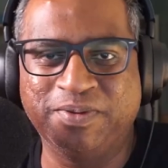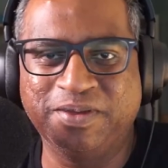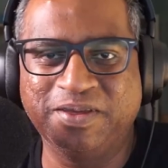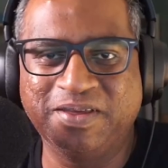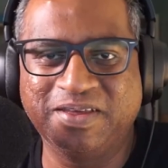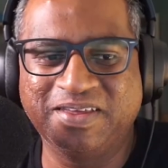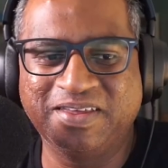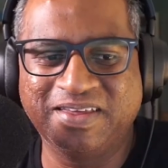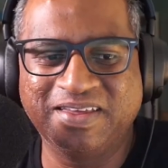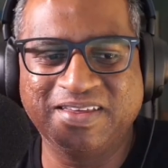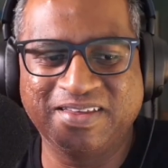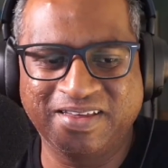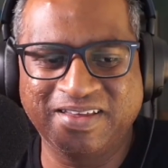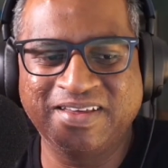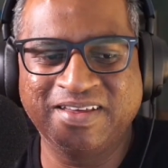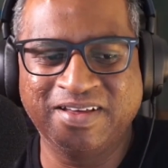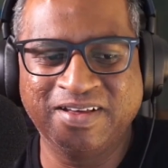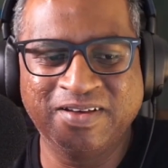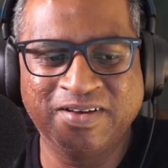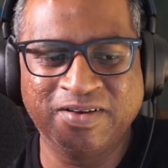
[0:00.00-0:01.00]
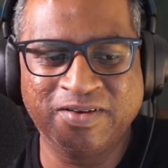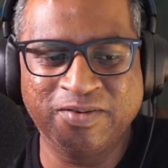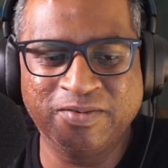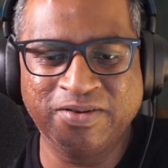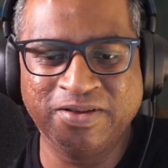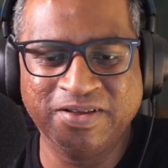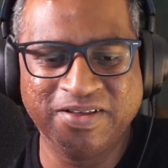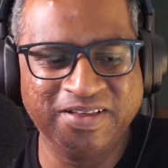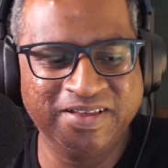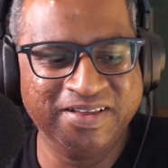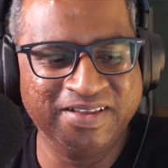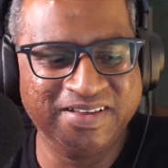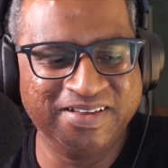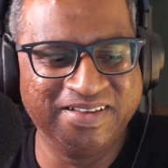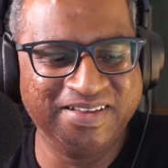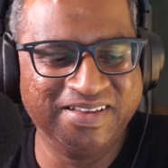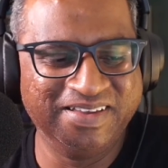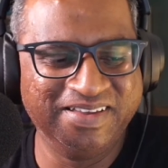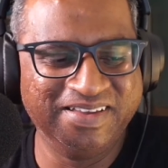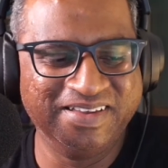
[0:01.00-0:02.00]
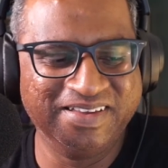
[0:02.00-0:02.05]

Yeah, people were like, "Whoa, that was cool!" You know, like